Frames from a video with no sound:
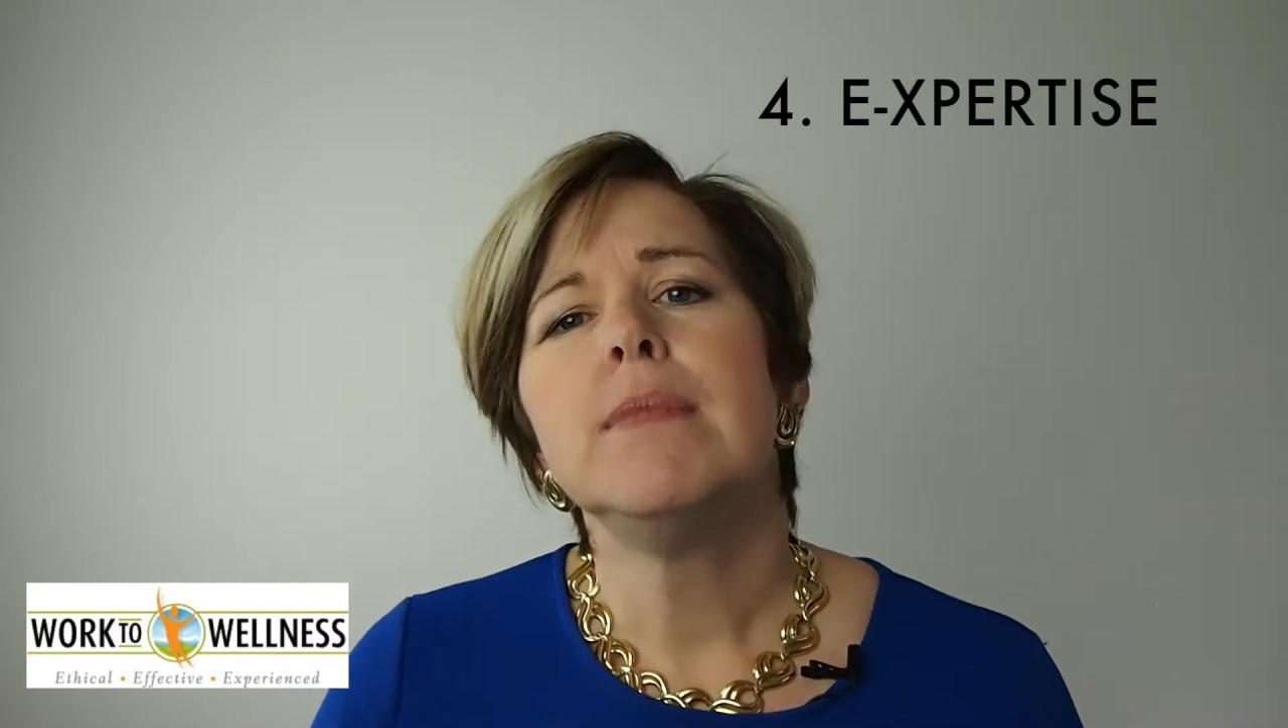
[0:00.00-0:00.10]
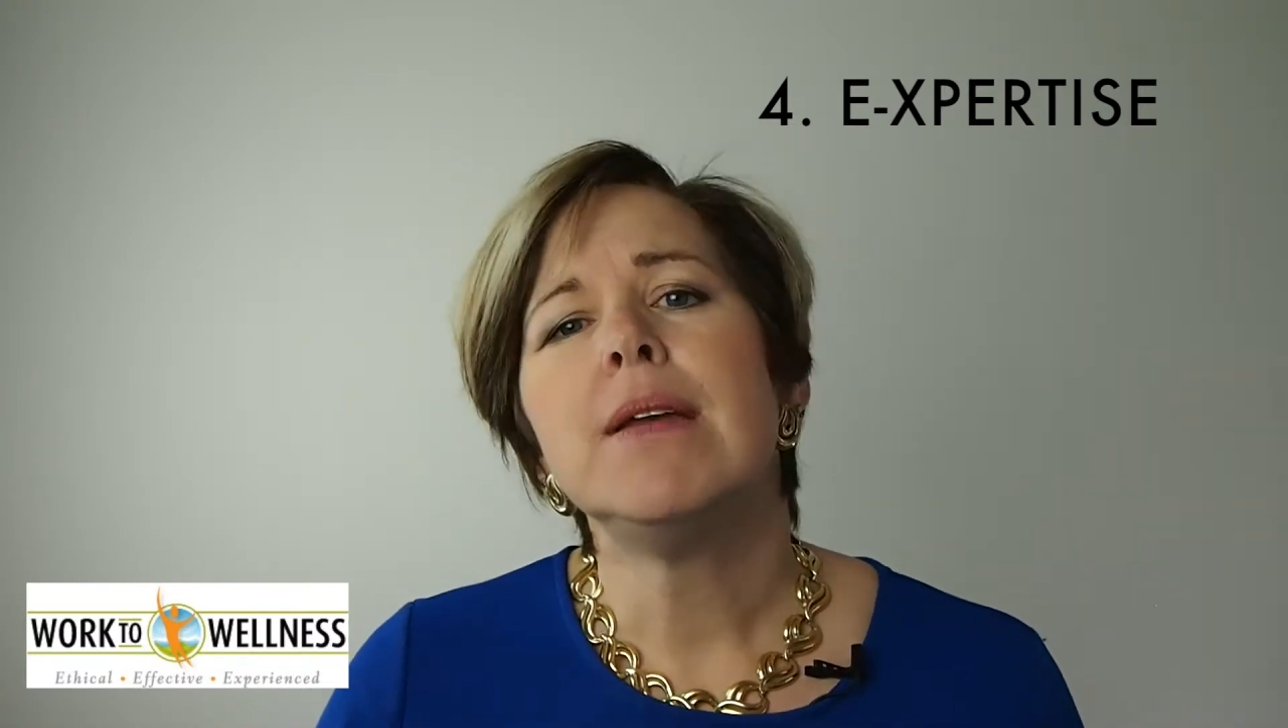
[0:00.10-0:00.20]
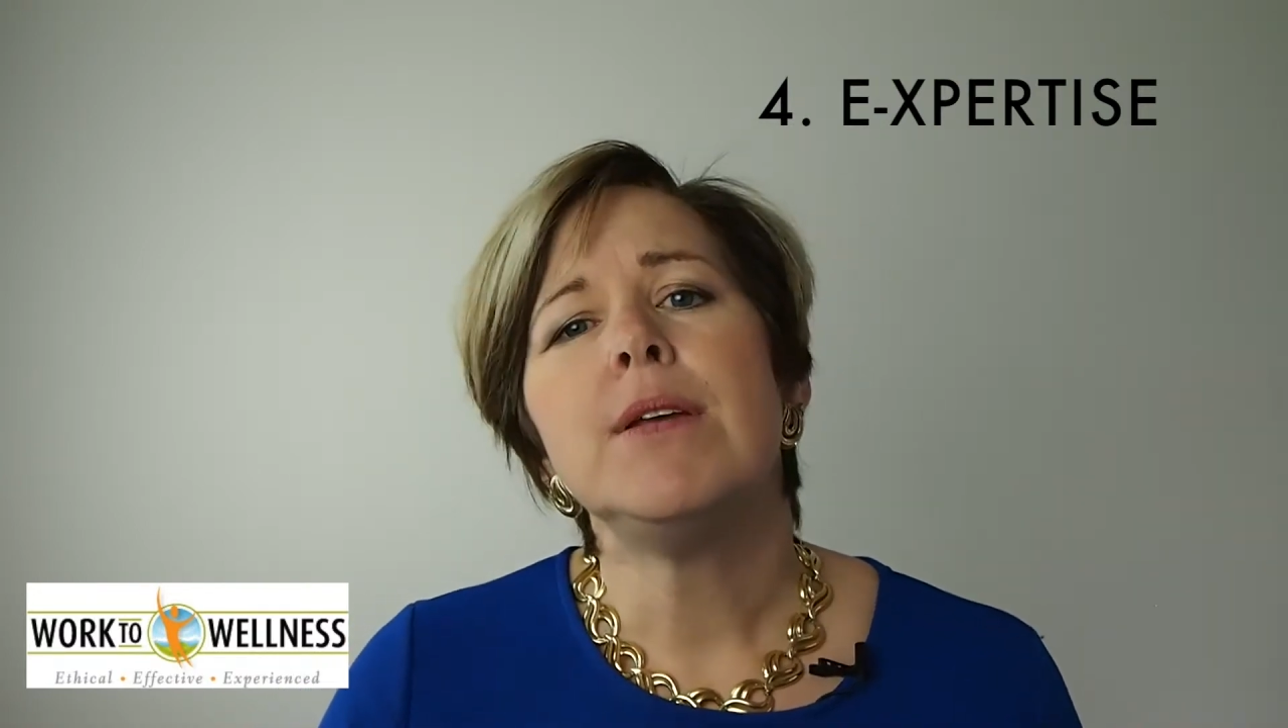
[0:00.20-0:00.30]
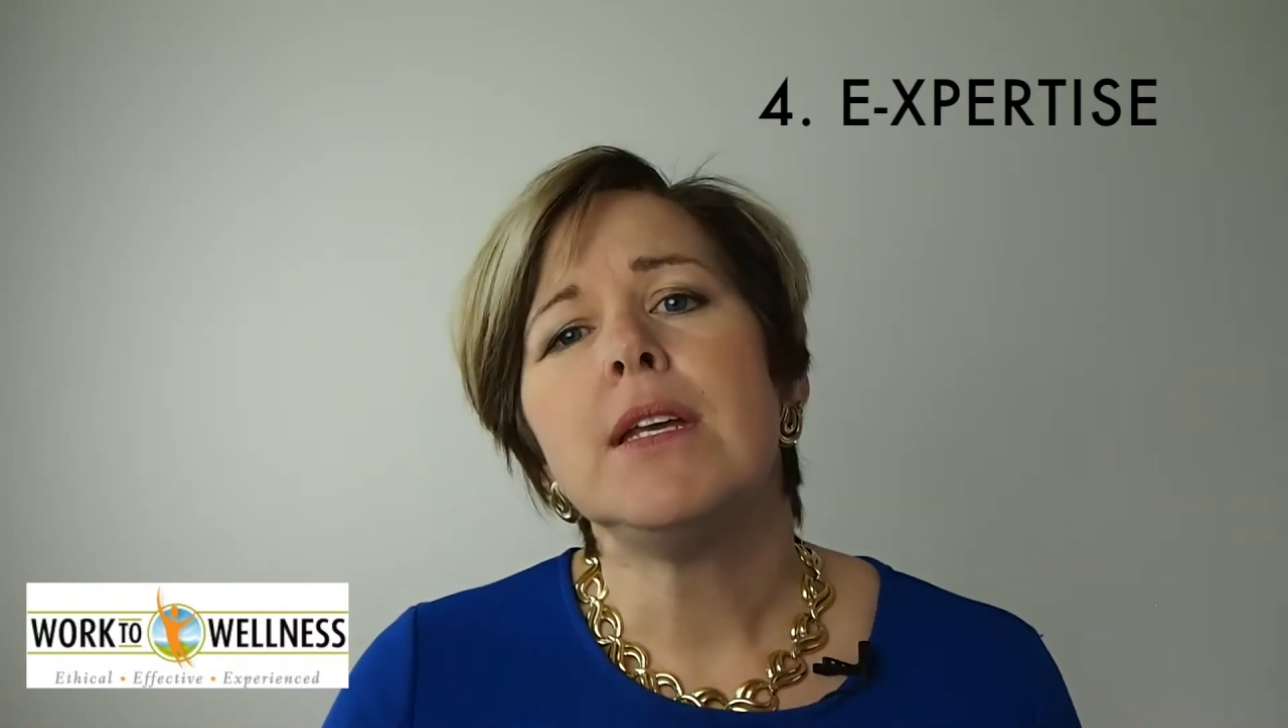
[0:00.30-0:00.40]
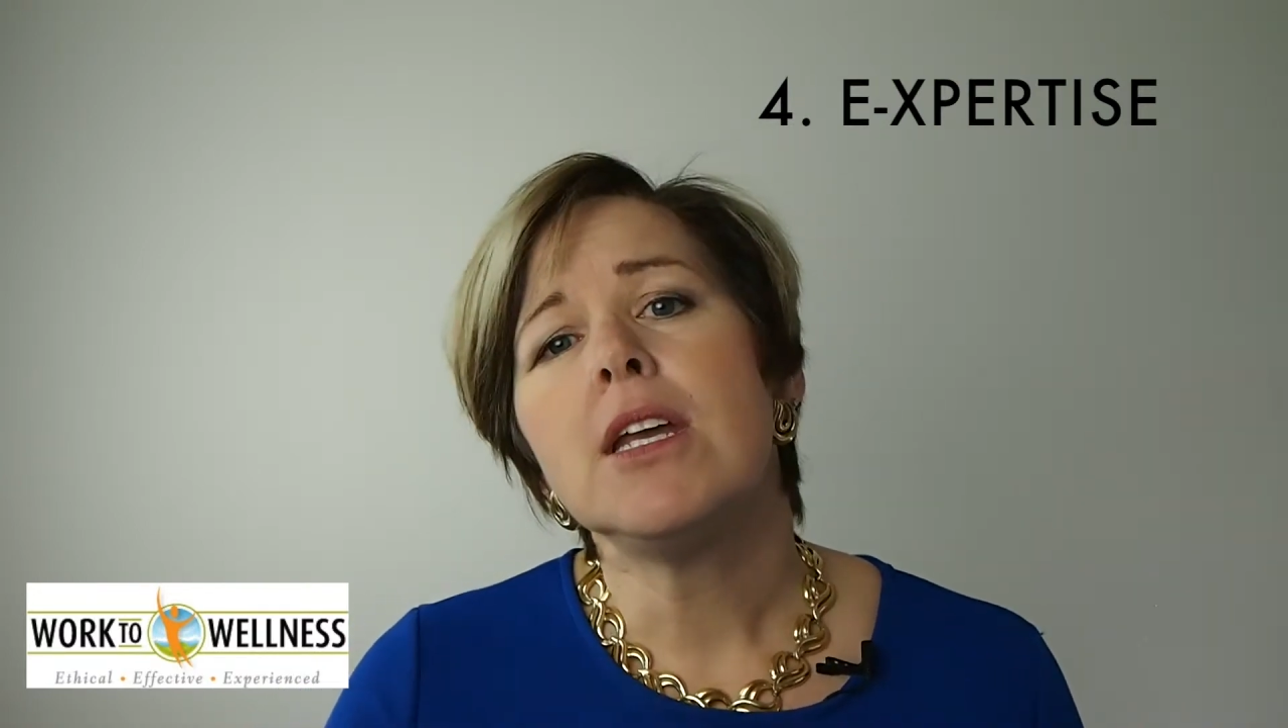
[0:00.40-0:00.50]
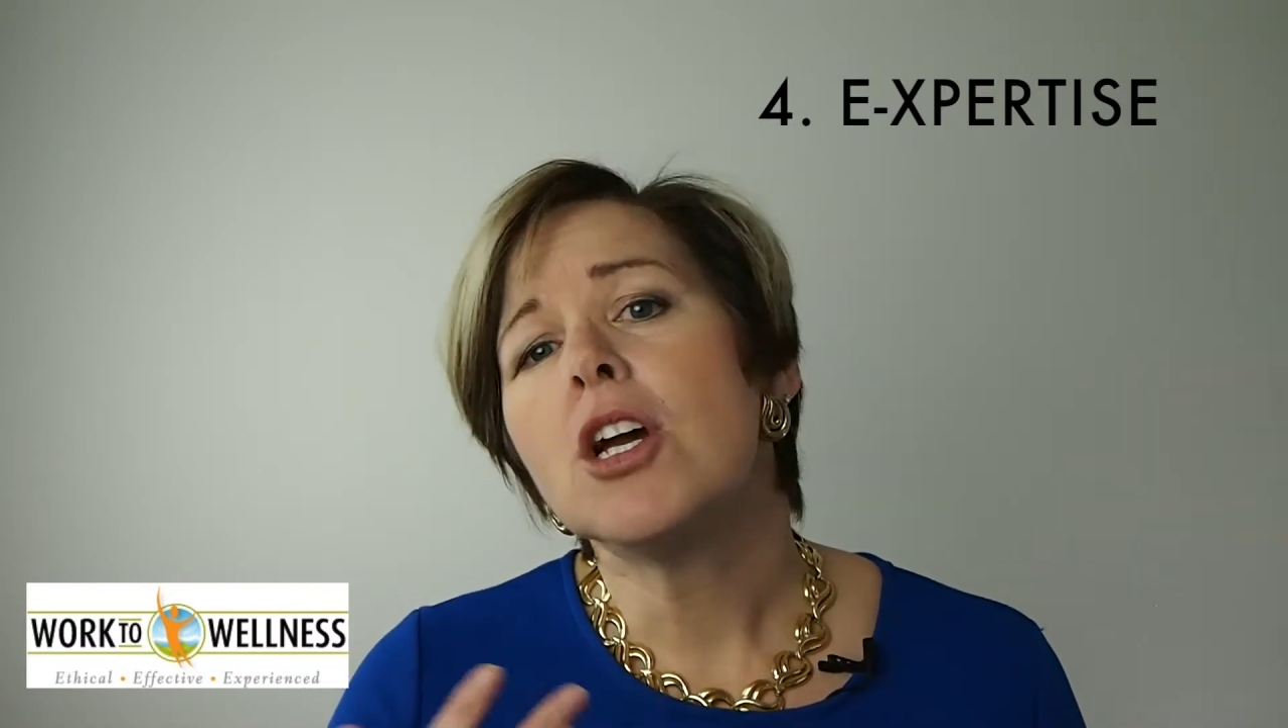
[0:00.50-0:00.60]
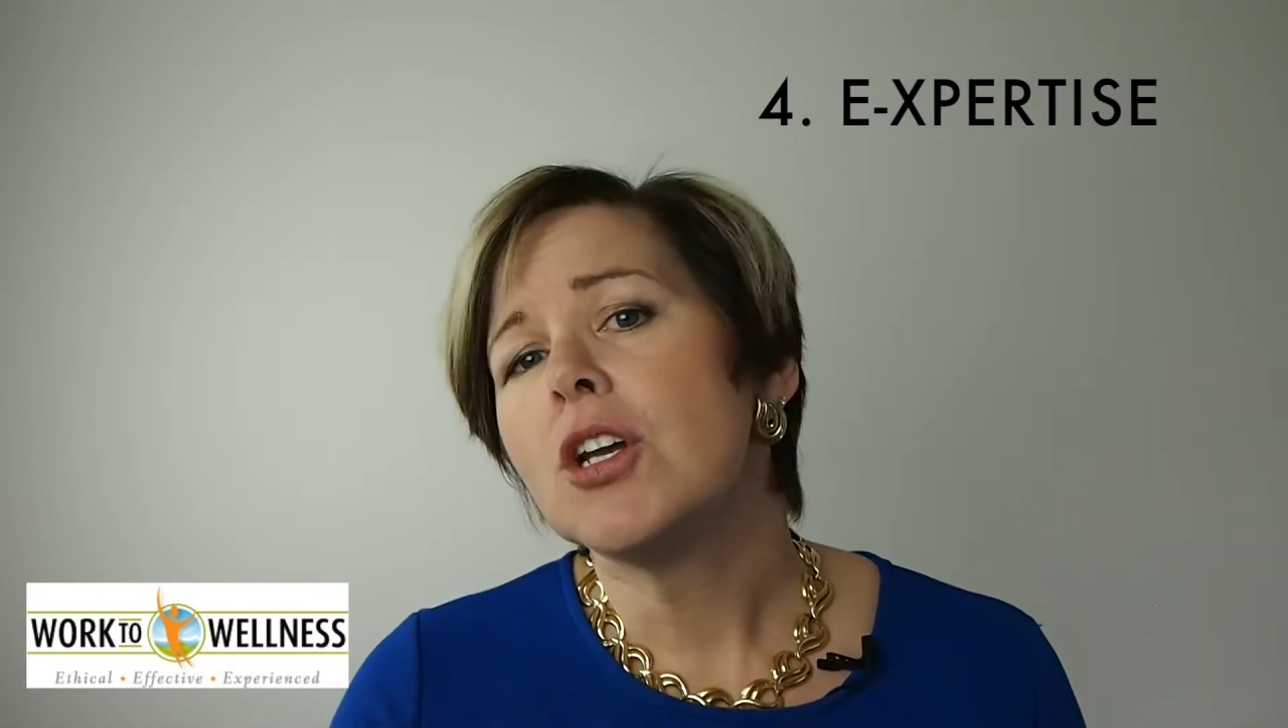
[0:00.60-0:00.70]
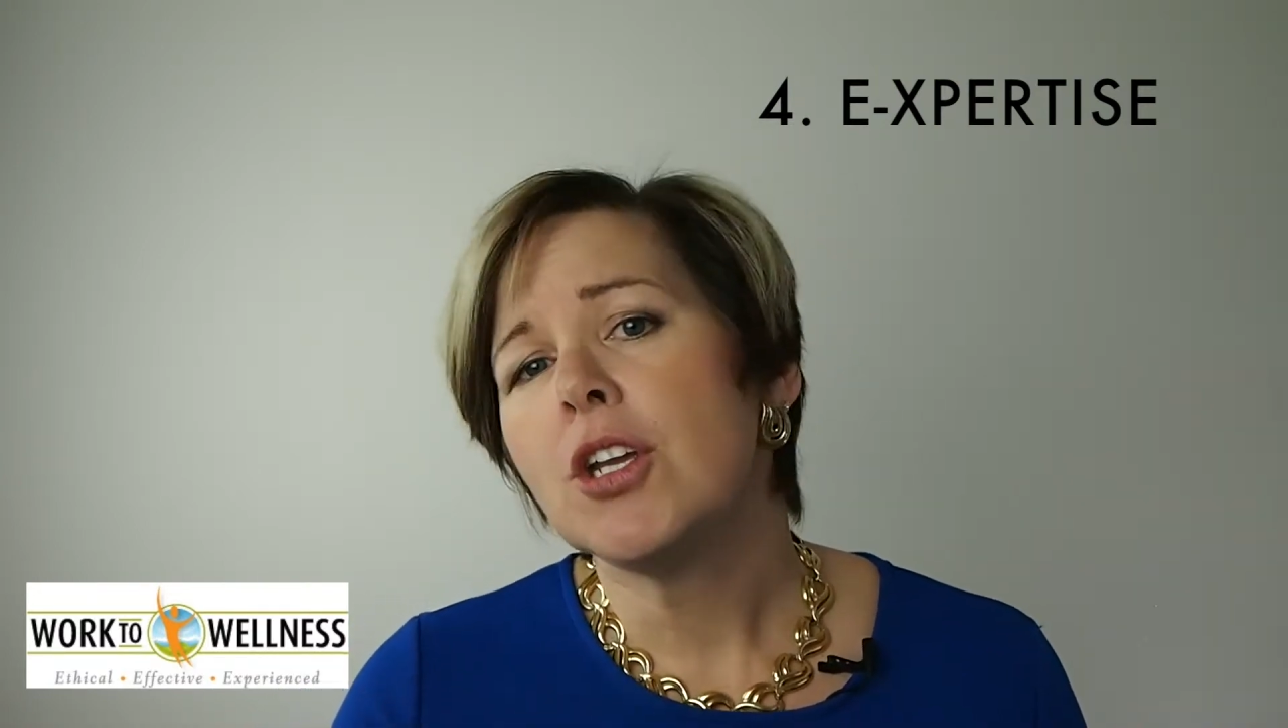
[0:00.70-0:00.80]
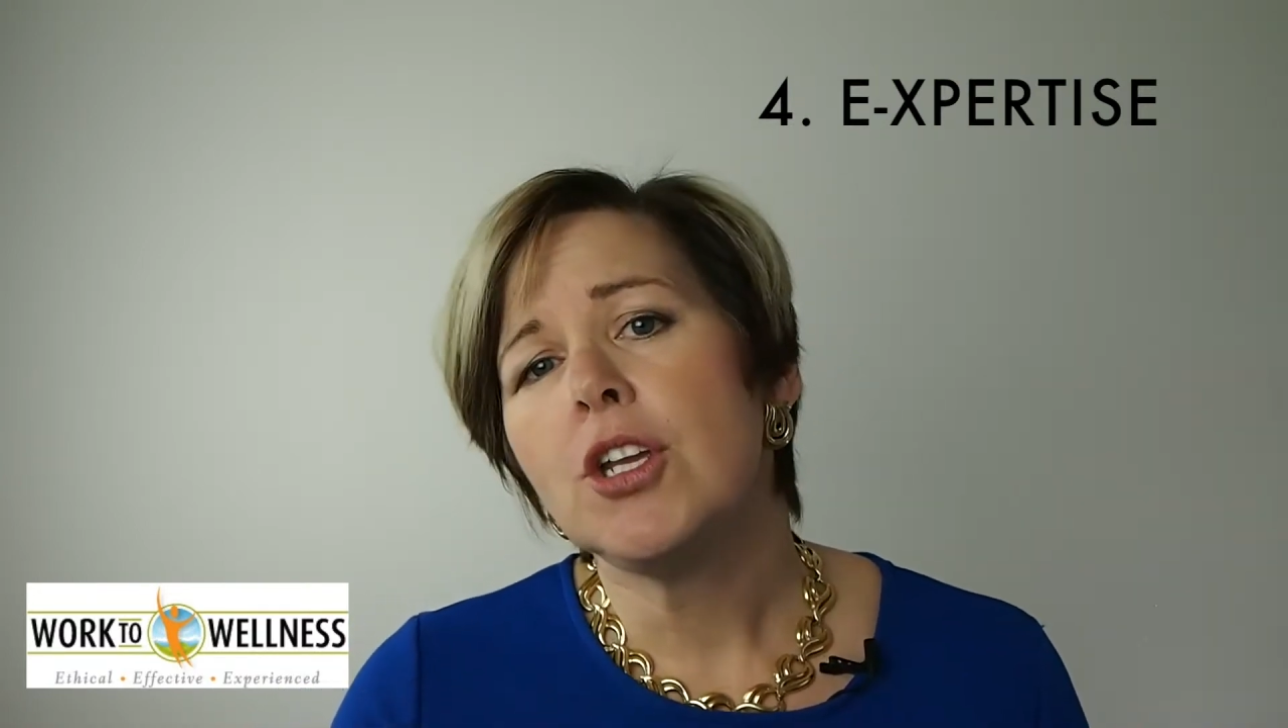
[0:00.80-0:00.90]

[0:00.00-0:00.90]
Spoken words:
Maybe